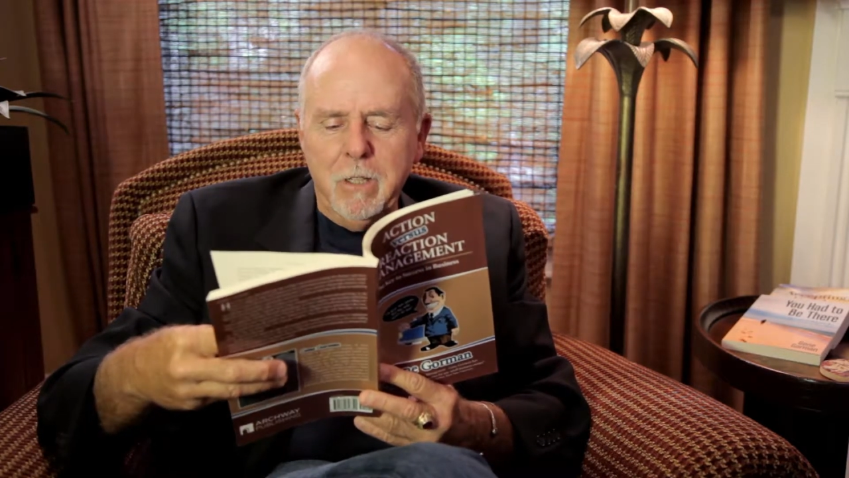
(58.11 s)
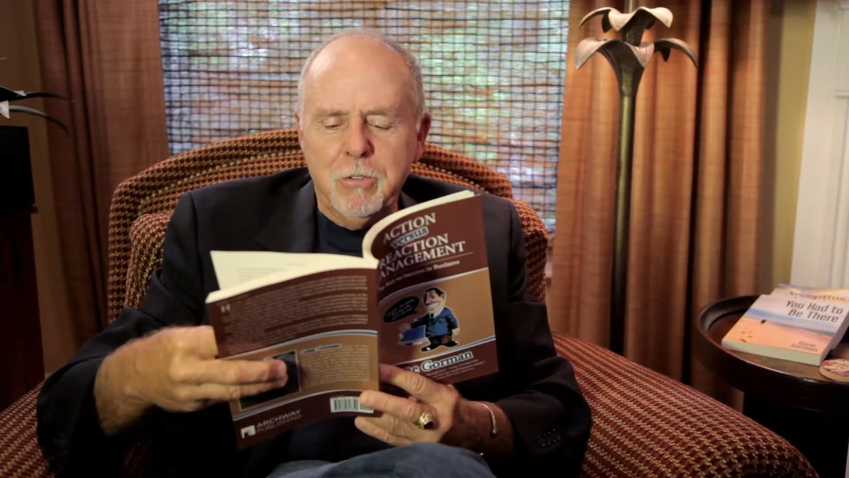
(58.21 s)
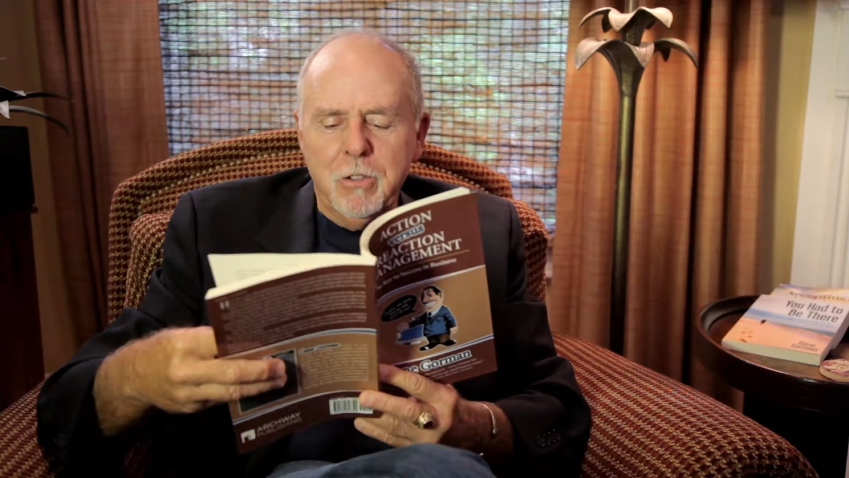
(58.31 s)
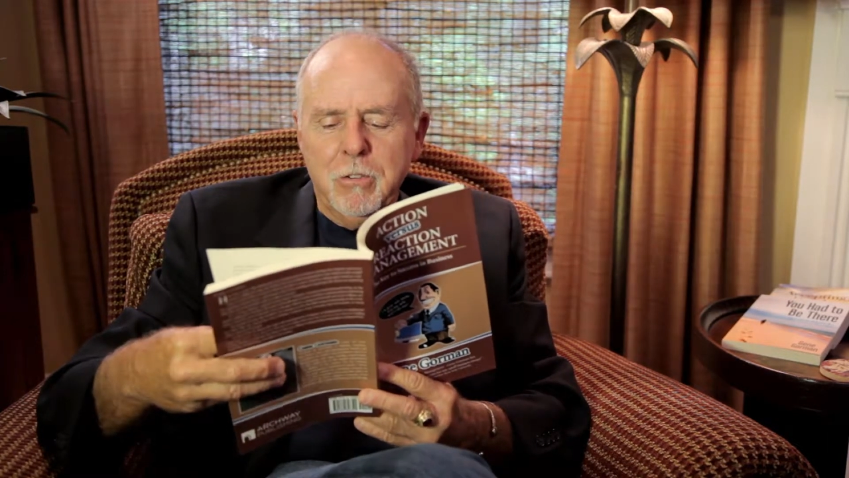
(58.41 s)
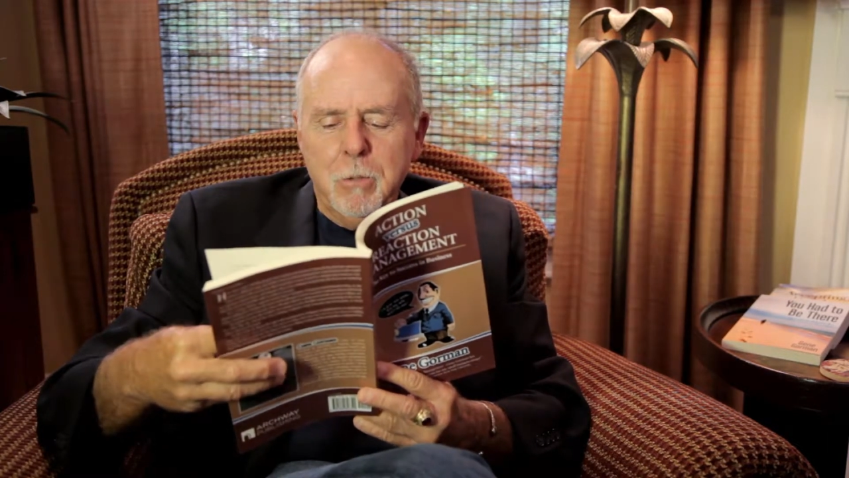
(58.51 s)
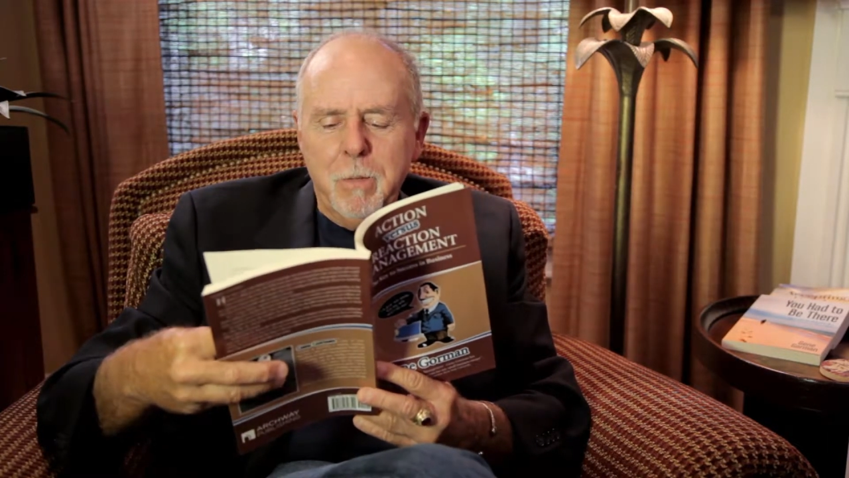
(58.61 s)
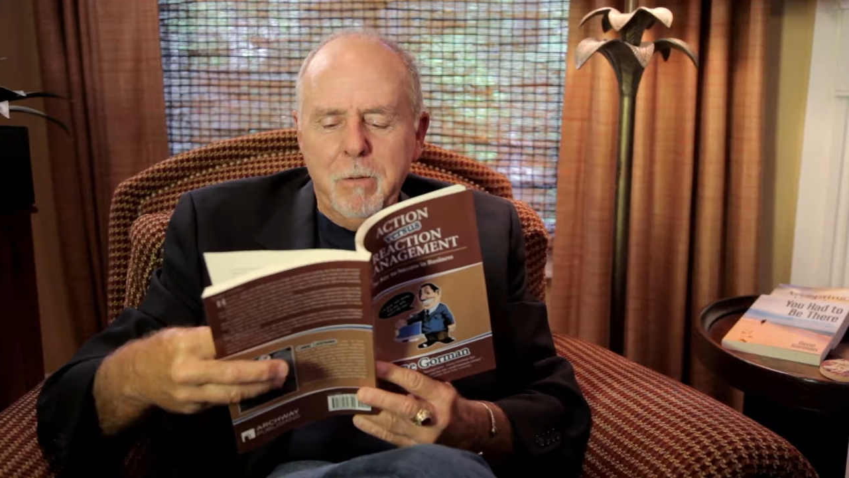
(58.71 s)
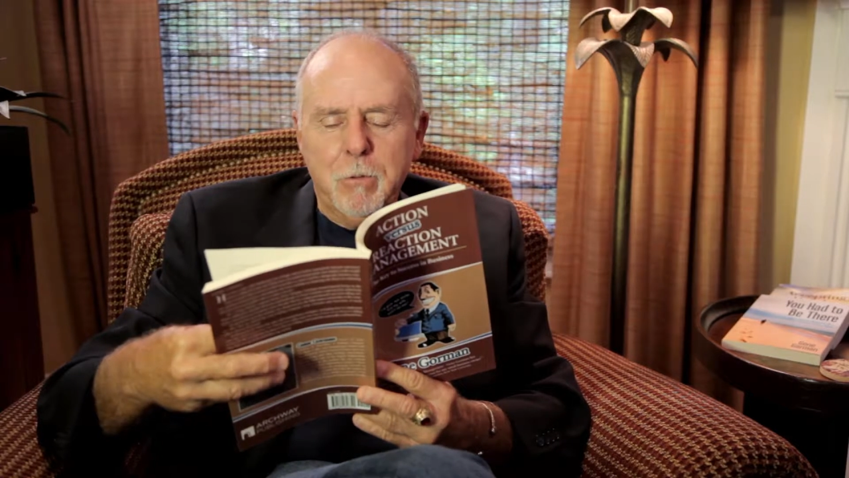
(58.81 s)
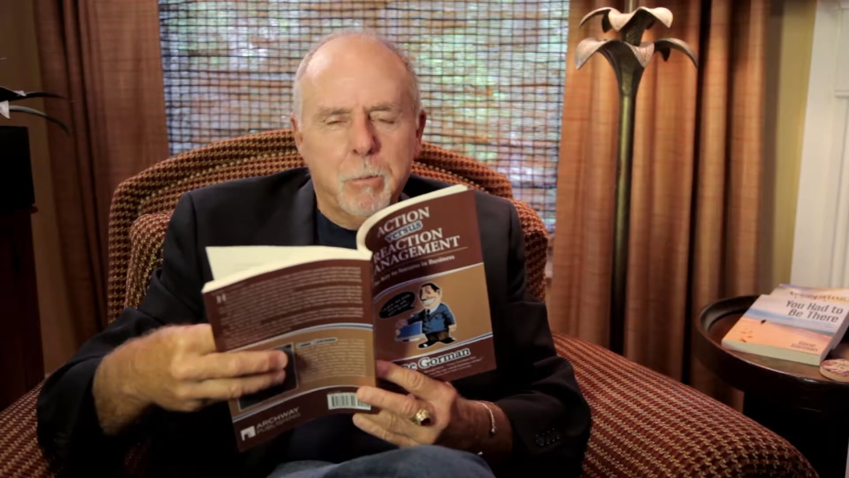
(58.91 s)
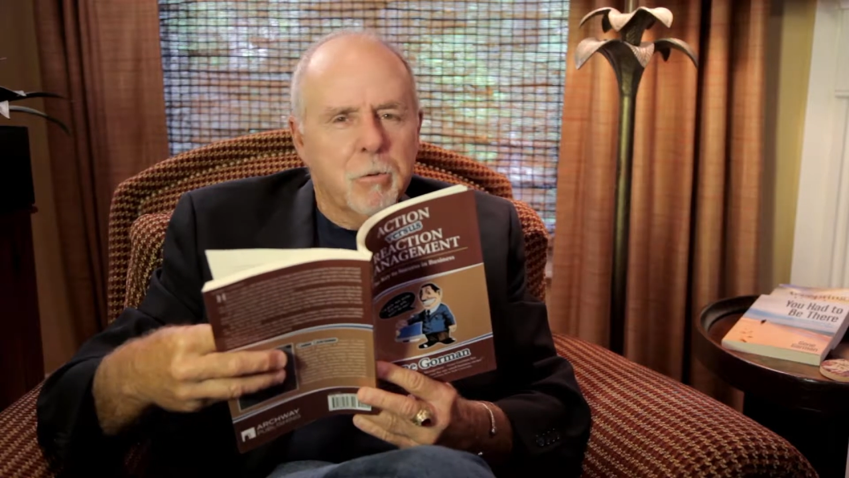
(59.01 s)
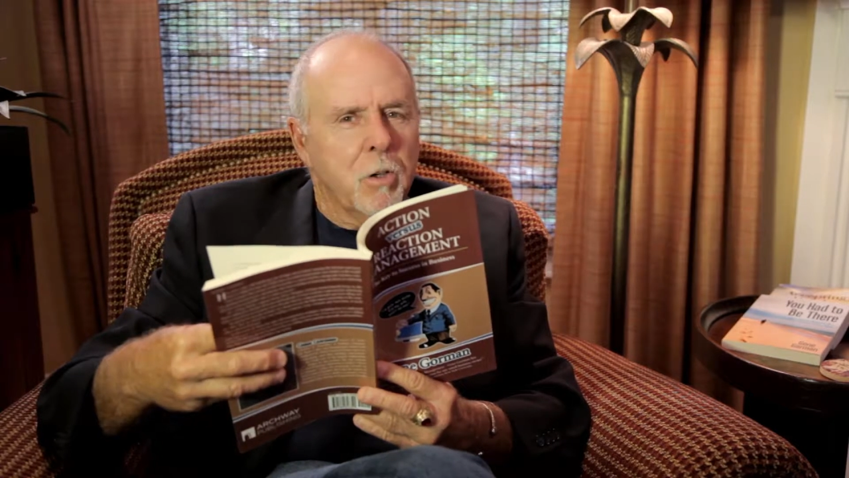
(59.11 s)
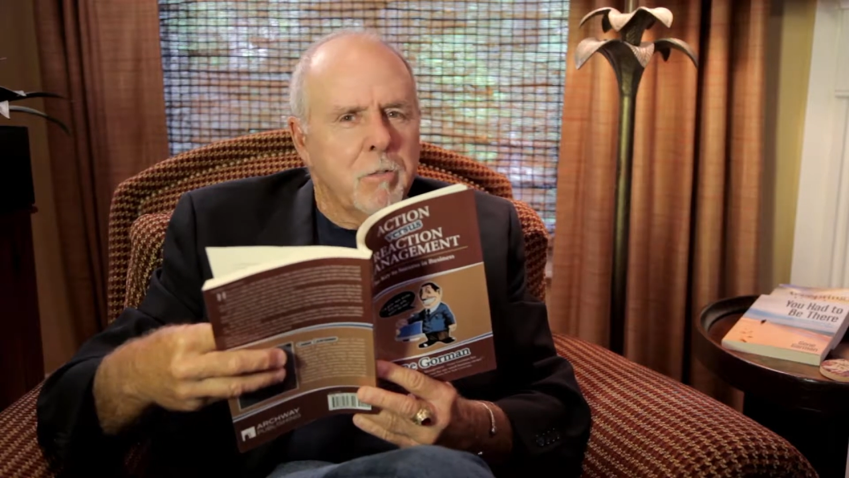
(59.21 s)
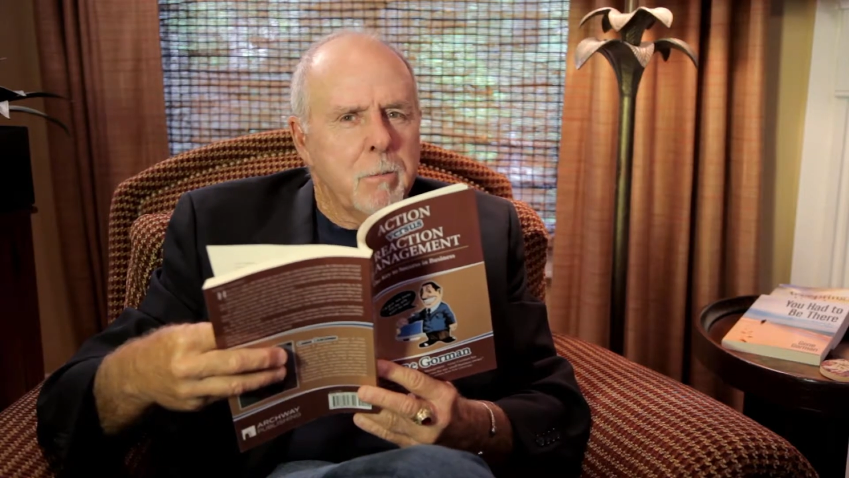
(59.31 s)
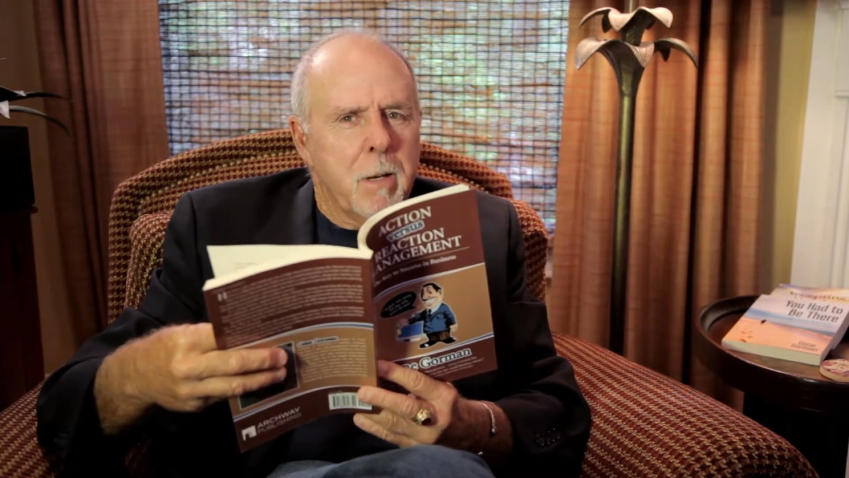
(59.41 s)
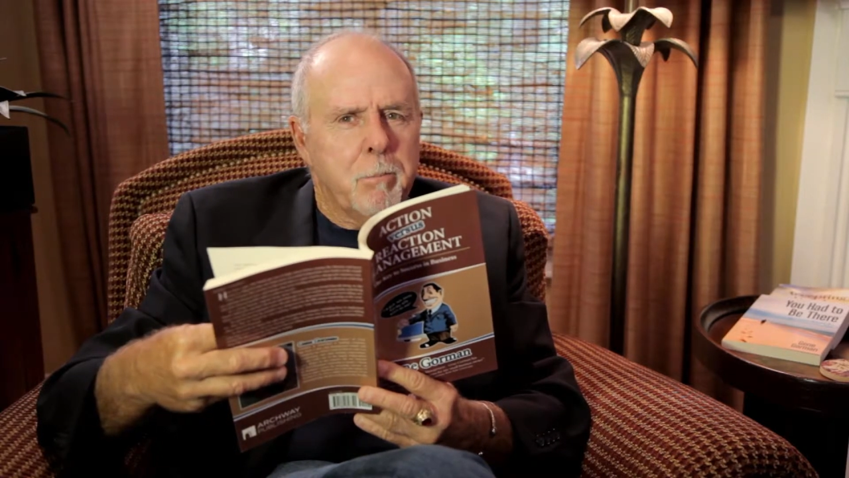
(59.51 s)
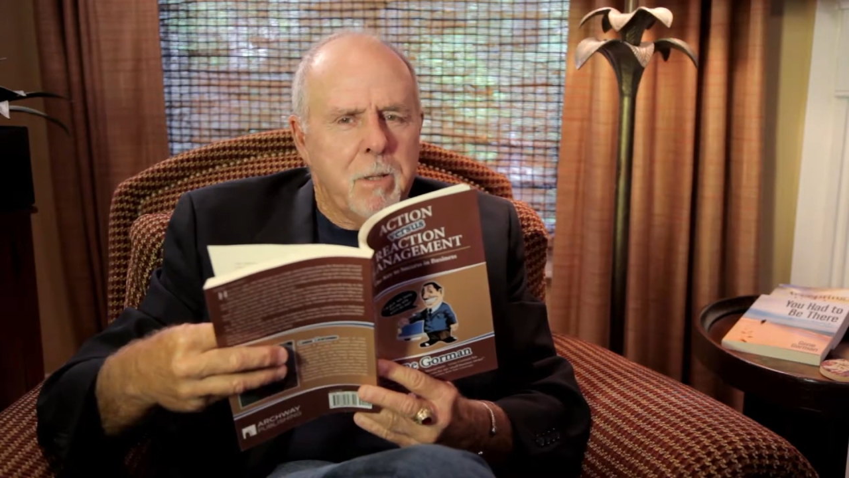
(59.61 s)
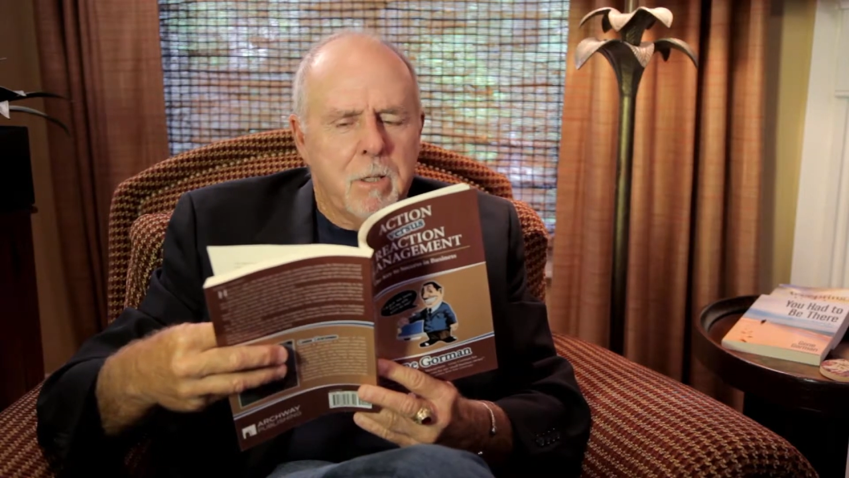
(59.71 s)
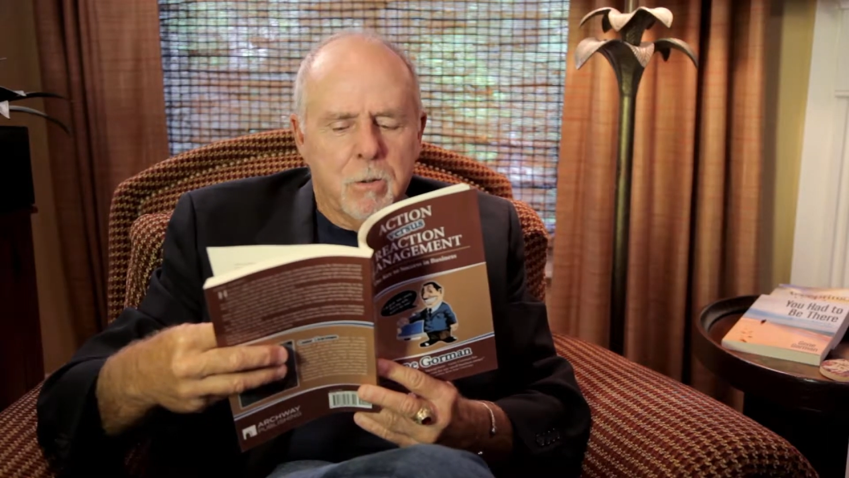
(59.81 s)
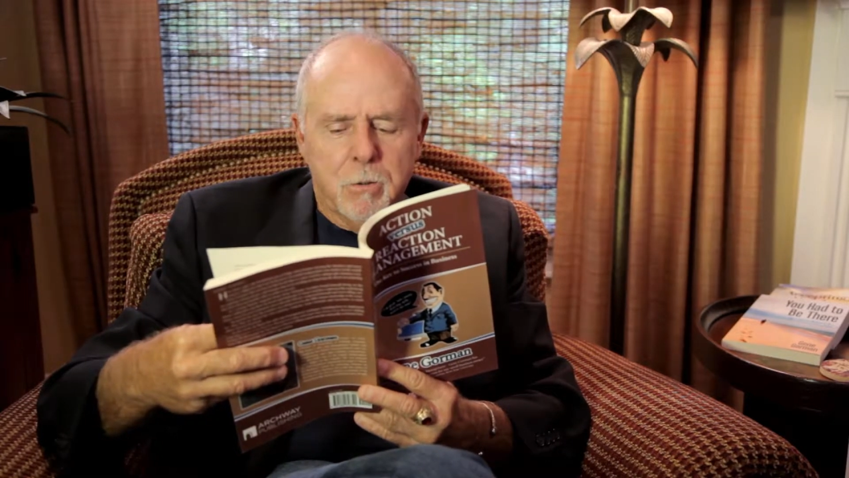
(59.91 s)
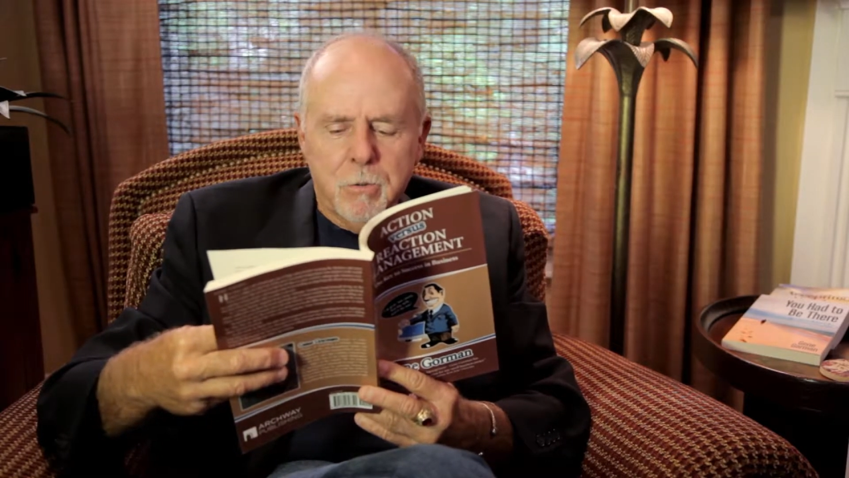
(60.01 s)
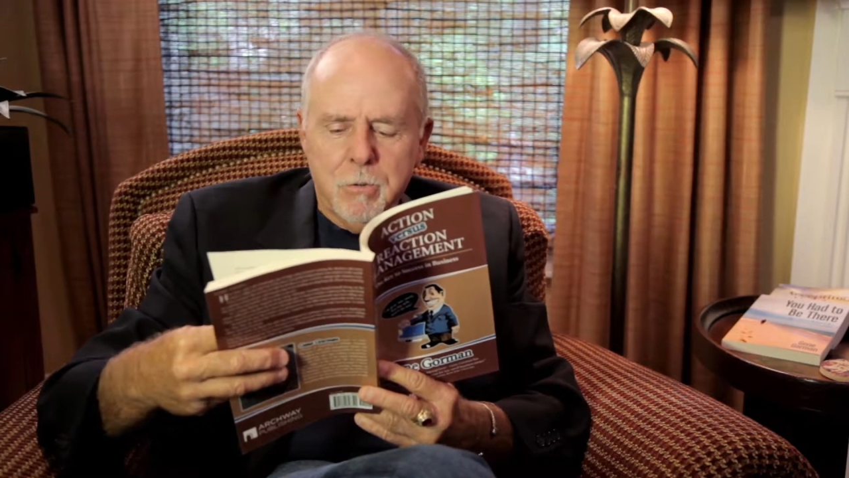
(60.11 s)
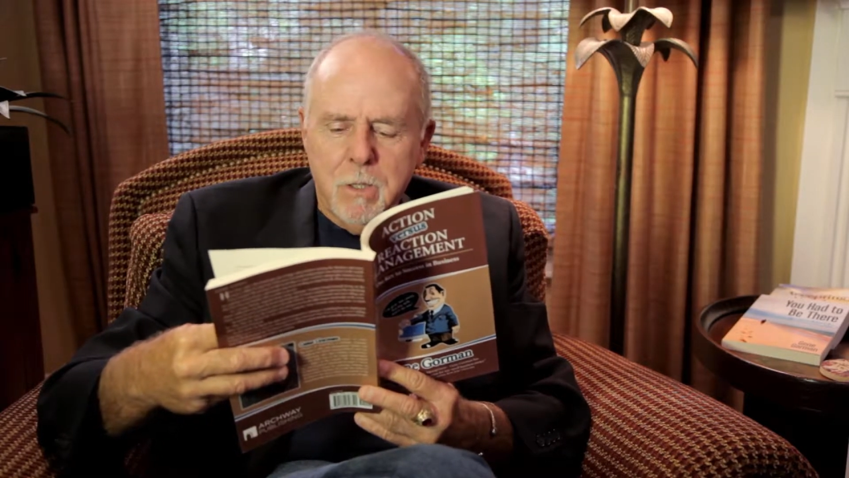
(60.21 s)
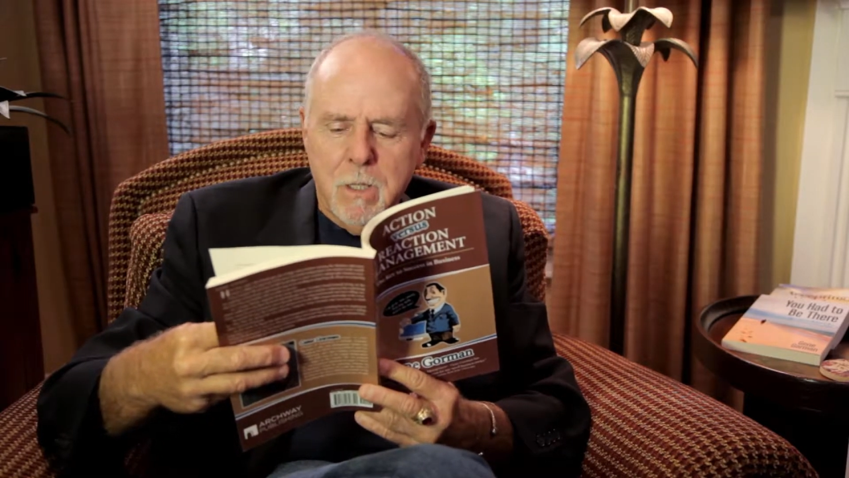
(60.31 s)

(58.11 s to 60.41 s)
system after observing my peers,